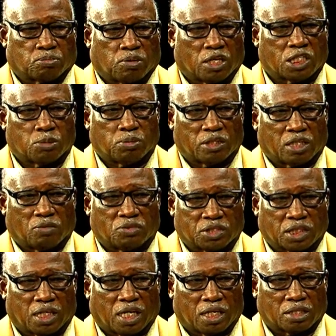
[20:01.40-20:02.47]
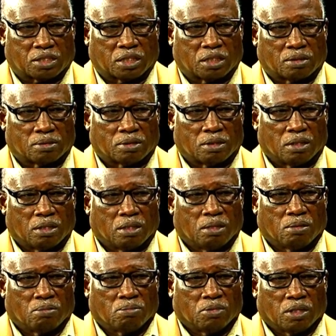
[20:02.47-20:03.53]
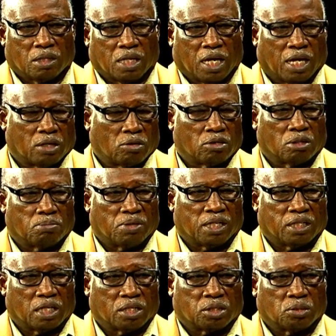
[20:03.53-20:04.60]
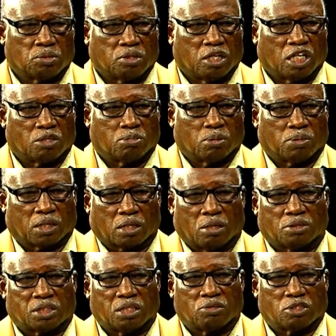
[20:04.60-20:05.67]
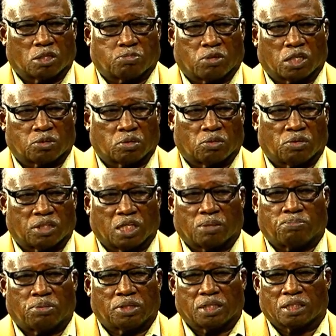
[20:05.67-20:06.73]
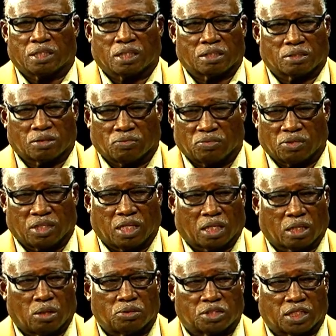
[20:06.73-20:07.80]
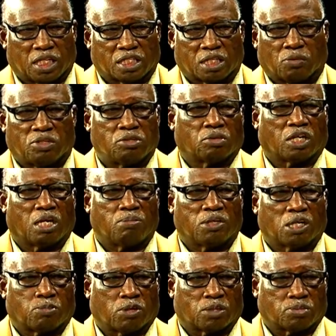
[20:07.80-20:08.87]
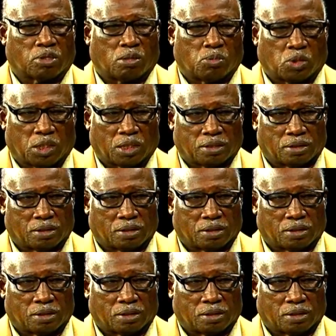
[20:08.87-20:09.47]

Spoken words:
principal that was at Edison had only been there 2 years, but because he was the principal when they closed it, they said, well, you can't be the principal no more.